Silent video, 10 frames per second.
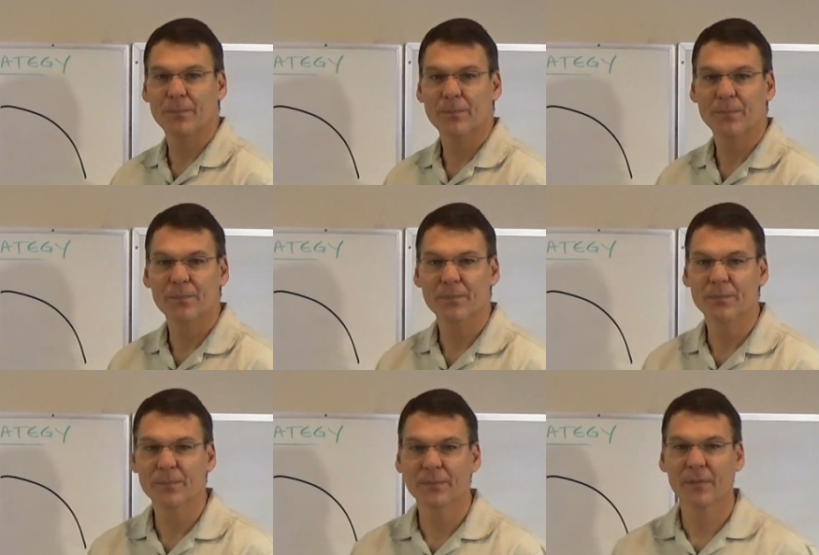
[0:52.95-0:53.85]

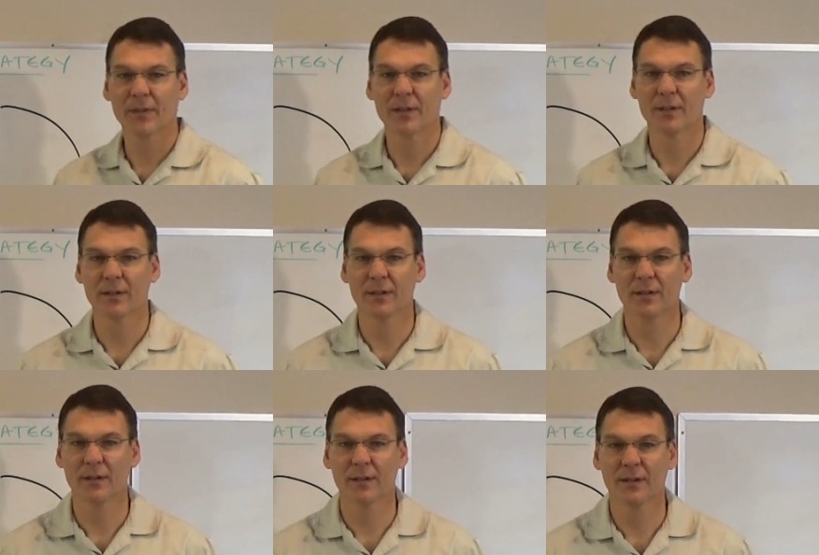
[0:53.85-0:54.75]

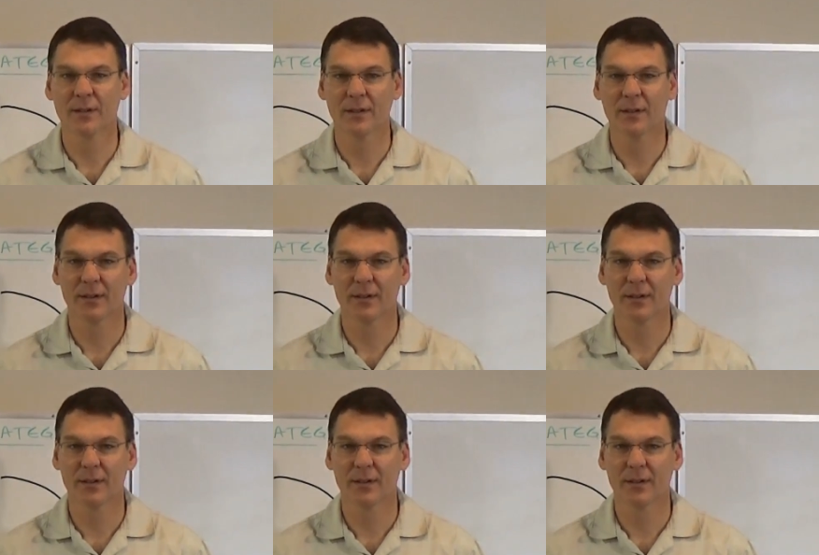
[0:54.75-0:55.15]
Nothing is said.